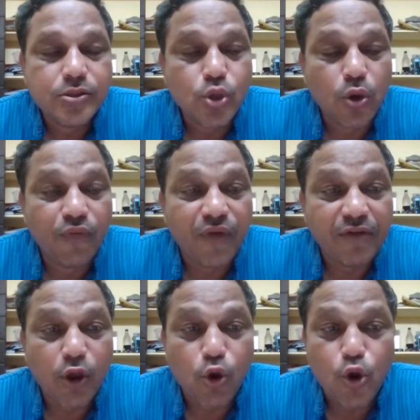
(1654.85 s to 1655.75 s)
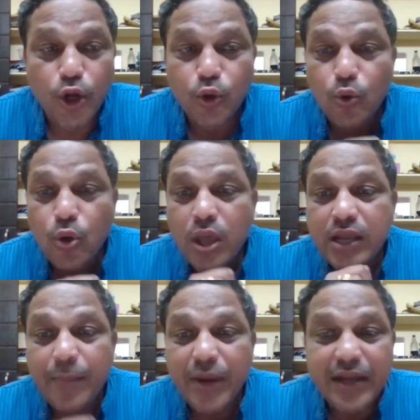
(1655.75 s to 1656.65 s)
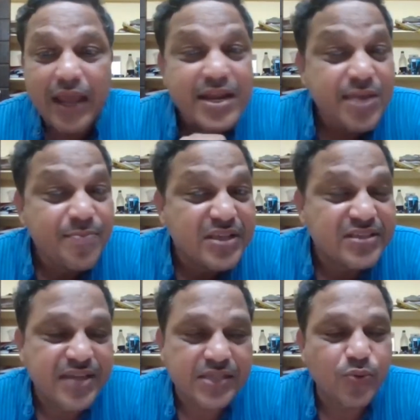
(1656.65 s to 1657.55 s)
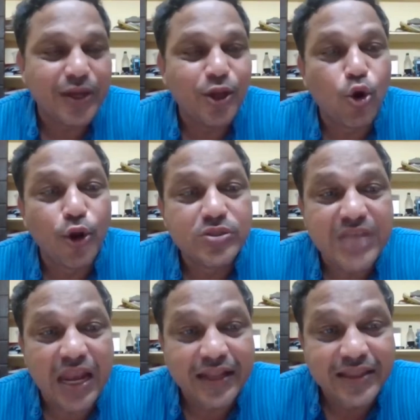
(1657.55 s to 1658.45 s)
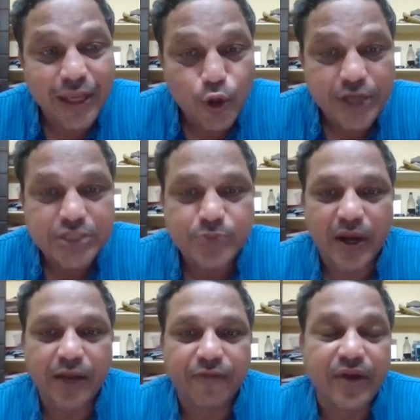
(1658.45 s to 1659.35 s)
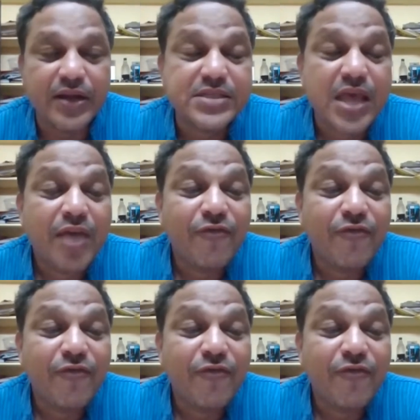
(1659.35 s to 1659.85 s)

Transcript: So when you're going to commit any mistakes, when you're going to select the units, my dear friends,